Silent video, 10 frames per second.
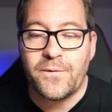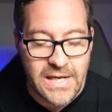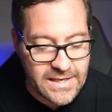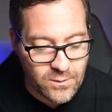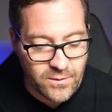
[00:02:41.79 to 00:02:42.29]

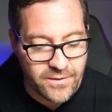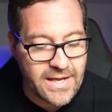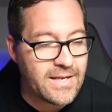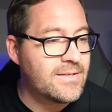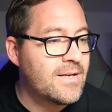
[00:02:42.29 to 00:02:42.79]
file
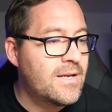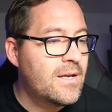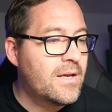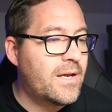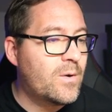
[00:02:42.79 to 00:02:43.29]
that
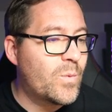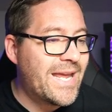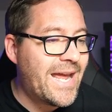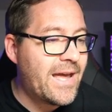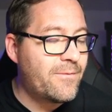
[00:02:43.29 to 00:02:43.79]
uh, we
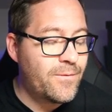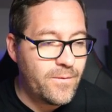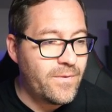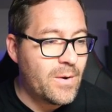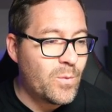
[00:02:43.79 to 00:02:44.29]
have
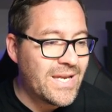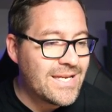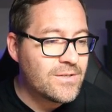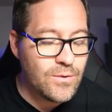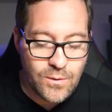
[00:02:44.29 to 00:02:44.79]
that we
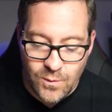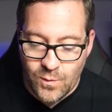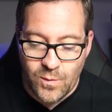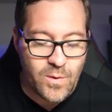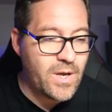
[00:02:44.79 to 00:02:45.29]
need to